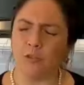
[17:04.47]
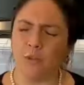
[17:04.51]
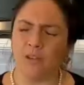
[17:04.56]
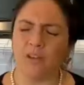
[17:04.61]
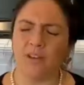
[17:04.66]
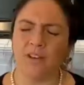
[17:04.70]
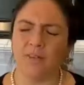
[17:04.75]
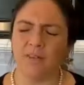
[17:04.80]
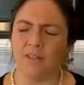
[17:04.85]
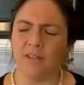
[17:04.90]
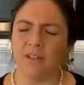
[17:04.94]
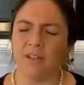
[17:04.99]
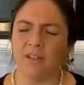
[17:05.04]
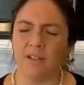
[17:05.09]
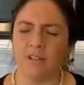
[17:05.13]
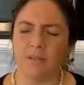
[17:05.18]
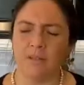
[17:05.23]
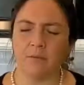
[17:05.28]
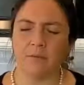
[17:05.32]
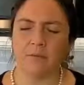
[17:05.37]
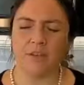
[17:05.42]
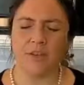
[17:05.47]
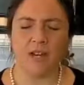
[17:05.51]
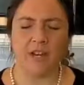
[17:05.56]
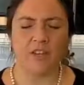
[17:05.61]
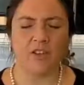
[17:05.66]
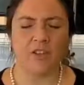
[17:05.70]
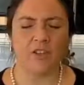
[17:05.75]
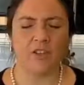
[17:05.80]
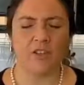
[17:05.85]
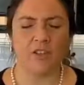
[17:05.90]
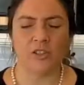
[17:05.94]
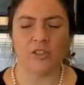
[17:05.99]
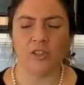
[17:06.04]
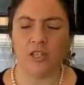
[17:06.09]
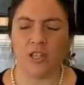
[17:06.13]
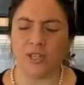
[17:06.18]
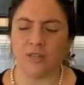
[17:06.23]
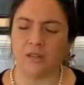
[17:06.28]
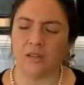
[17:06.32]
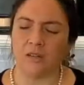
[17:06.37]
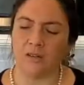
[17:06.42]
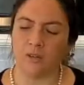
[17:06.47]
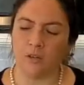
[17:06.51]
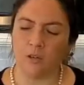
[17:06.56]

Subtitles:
were different when I just started